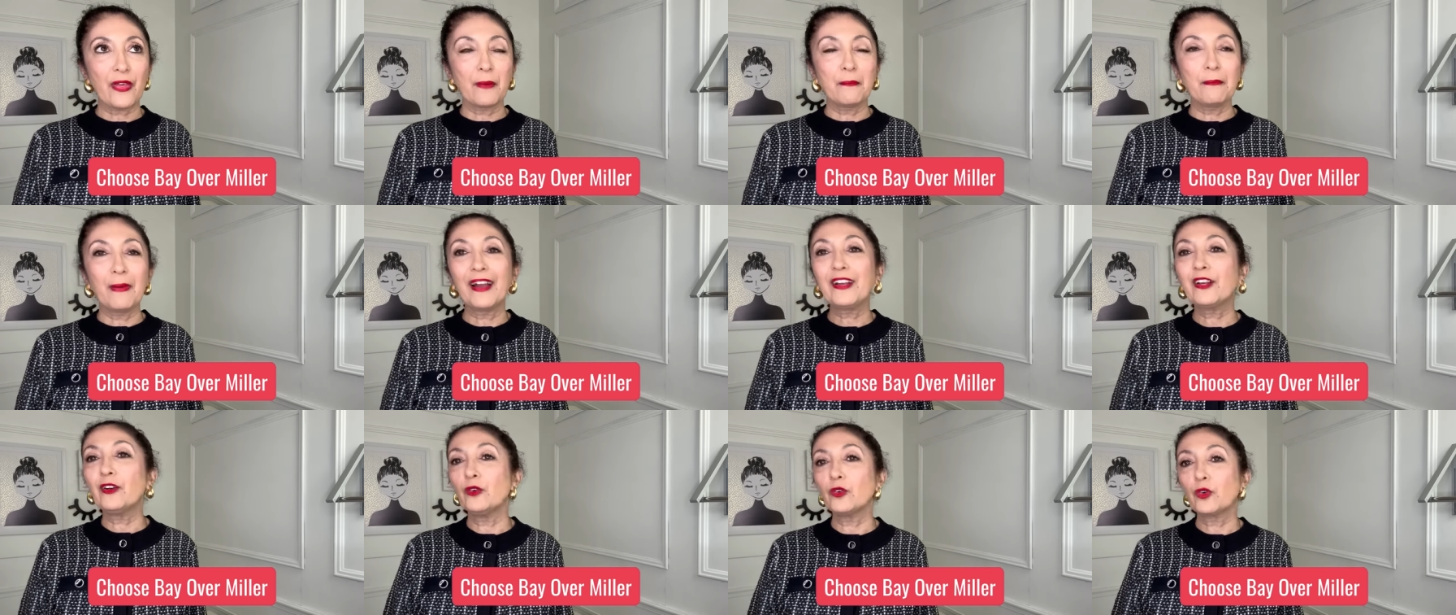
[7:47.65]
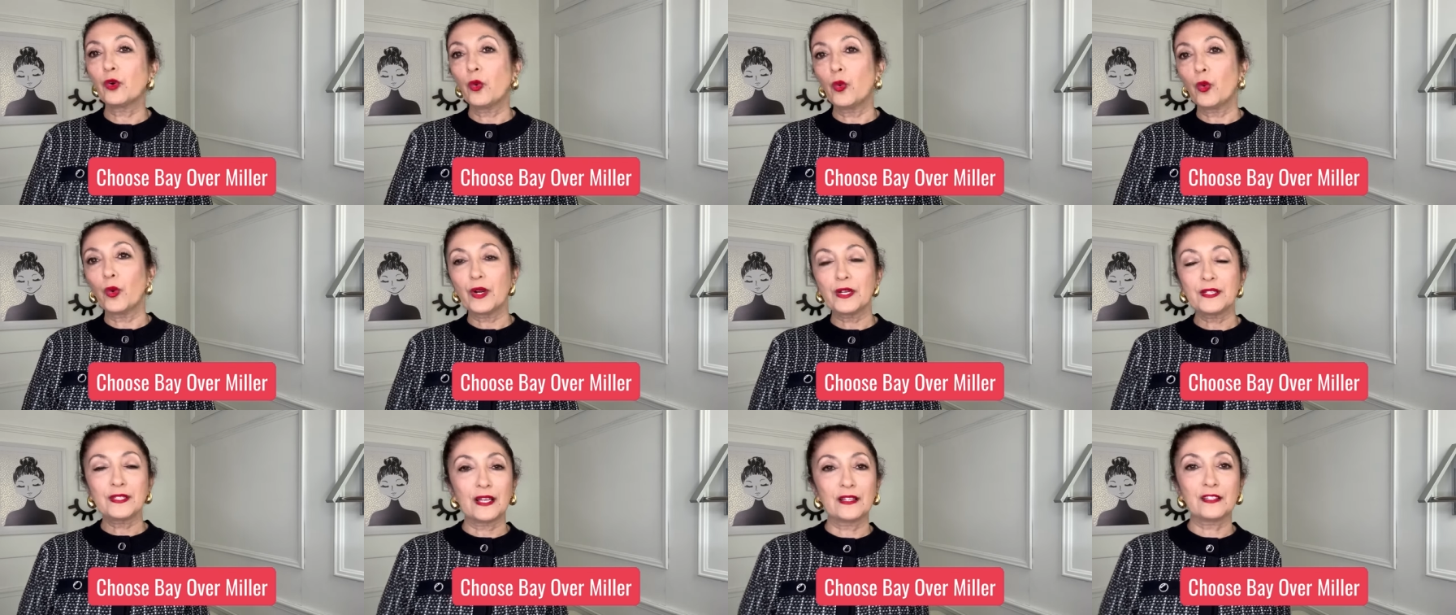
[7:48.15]
Michael
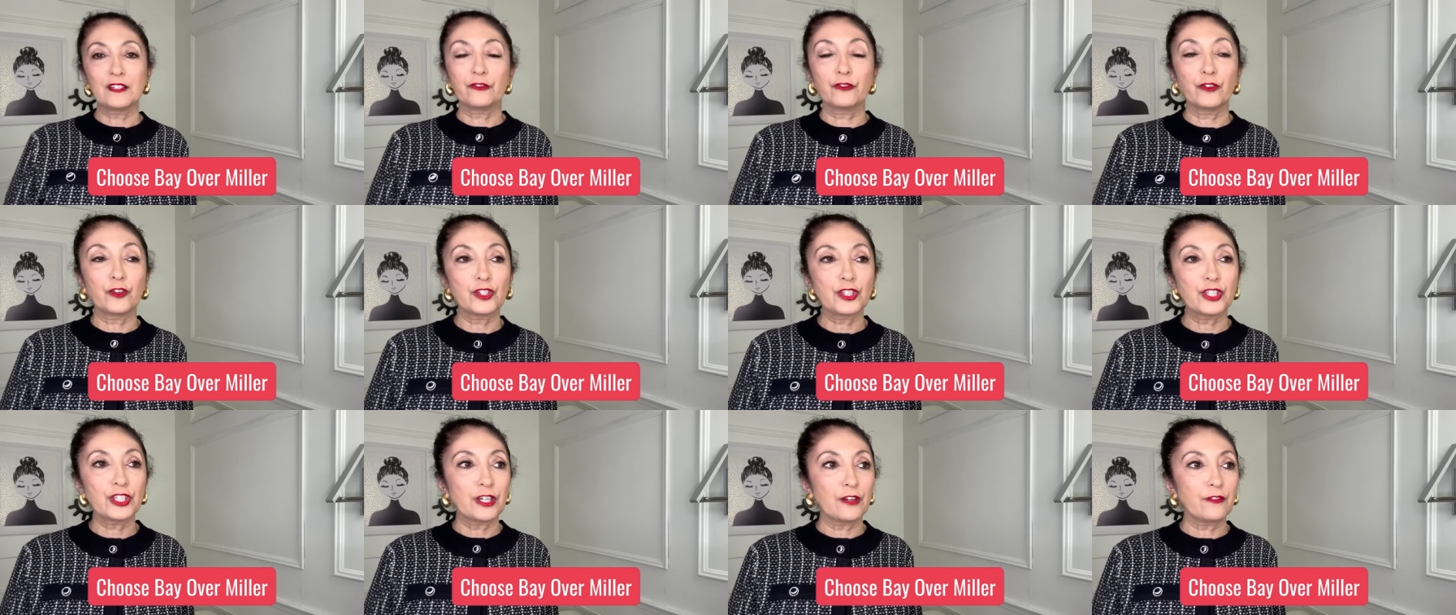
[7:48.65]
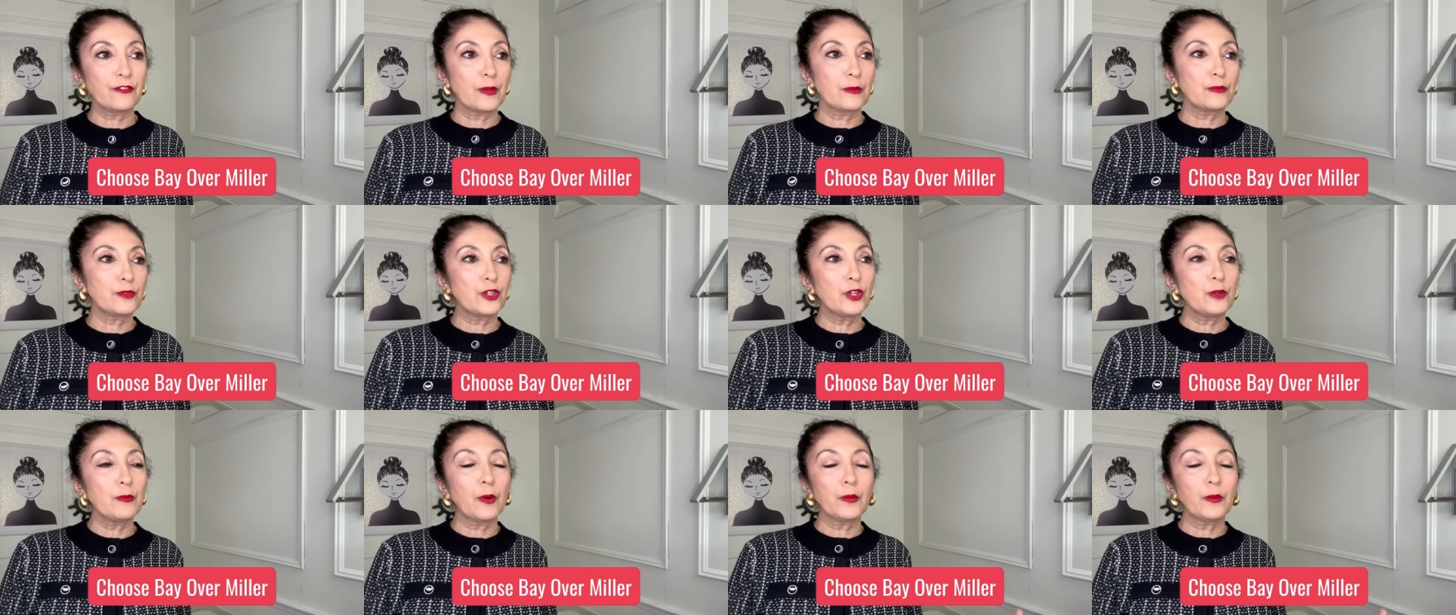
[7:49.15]
Kors has a version of them too,